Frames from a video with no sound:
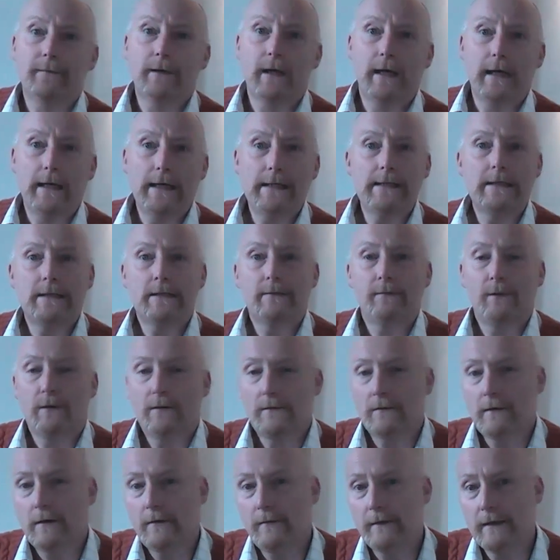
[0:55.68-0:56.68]
there is some
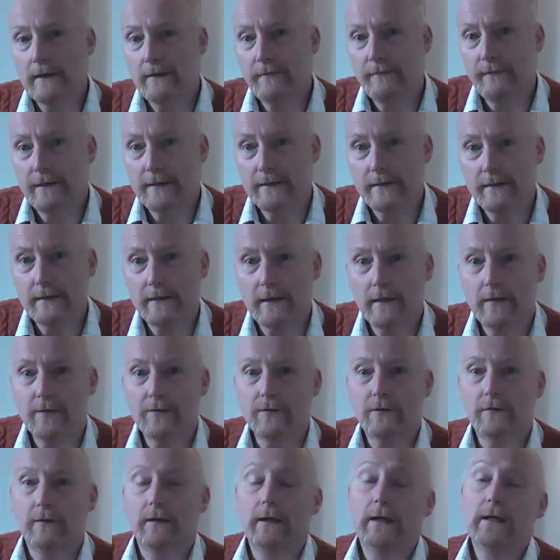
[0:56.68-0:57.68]
ongoing
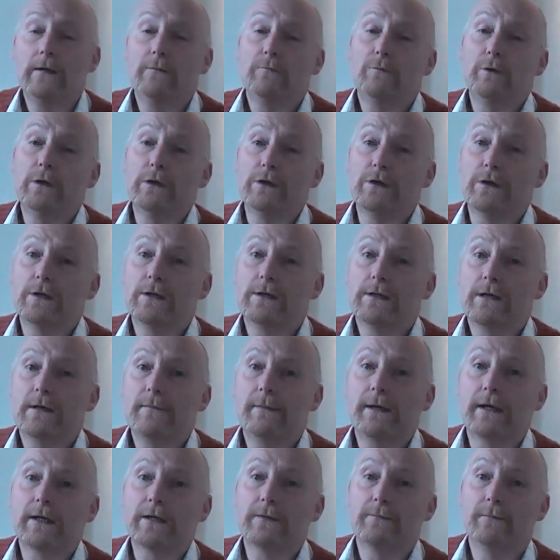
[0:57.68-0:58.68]
investigation in which
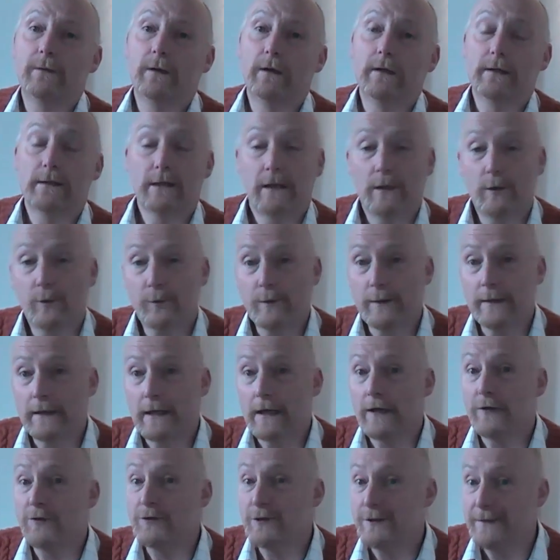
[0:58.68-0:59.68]
some experts are looking
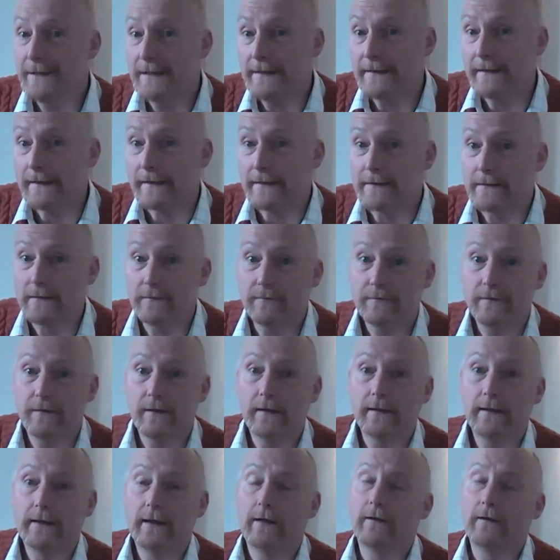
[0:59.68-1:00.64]
at genetics to find